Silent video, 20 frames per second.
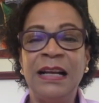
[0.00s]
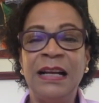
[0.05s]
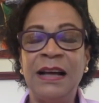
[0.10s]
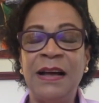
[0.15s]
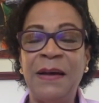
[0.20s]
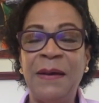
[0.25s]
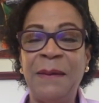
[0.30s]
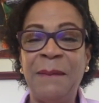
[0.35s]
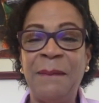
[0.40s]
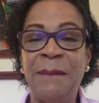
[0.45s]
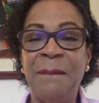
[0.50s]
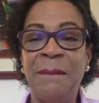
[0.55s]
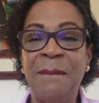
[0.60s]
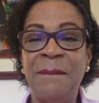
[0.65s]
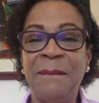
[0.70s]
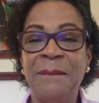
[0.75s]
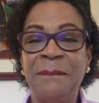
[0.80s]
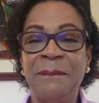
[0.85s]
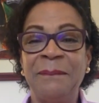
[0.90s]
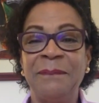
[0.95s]

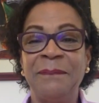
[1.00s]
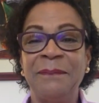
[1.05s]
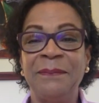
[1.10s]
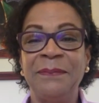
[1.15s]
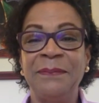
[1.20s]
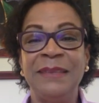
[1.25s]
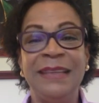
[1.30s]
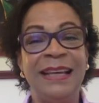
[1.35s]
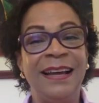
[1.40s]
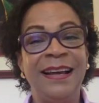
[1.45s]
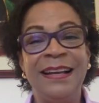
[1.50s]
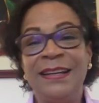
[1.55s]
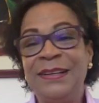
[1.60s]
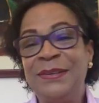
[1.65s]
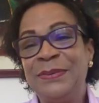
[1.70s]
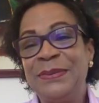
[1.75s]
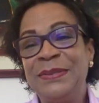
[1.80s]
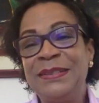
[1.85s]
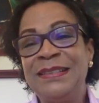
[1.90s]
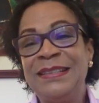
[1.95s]
Yeah, and it
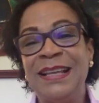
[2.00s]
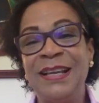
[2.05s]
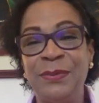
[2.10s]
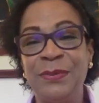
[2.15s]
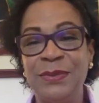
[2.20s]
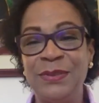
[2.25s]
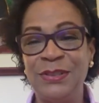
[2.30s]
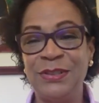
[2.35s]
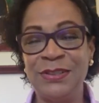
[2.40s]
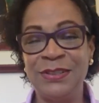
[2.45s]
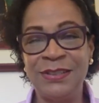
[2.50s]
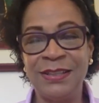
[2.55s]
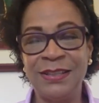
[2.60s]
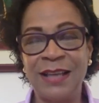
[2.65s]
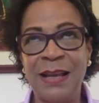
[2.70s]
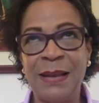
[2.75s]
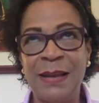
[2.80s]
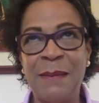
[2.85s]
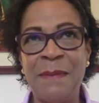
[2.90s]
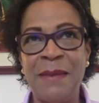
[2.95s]
was just
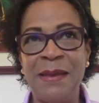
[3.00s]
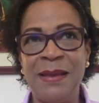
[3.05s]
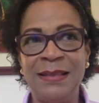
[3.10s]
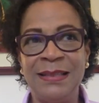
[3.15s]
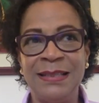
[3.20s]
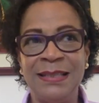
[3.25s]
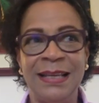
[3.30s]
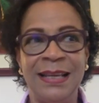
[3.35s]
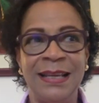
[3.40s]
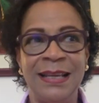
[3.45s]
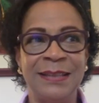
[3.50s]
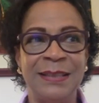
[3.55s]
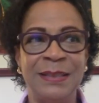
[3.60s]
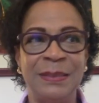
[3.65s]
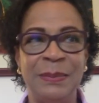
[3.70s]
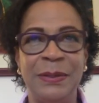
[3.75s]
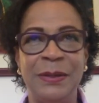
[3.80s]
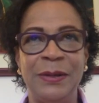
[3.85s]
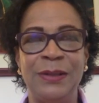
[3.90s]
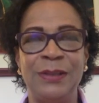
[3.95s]
an amazing
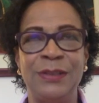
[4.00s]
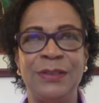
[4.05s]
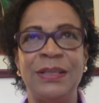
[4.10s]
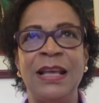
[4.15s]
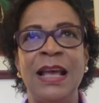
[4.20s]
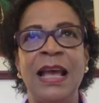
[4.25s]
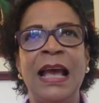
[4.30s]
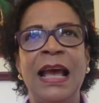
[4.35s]
experience.